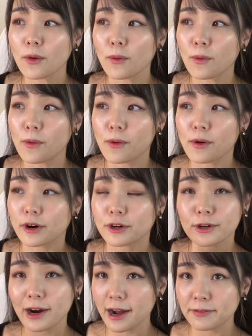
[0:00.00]
or
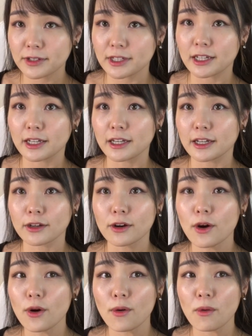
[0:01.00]
crafting
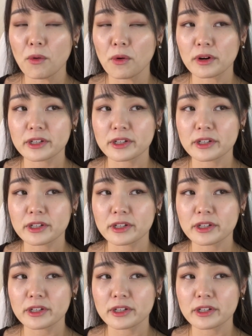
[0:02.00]
or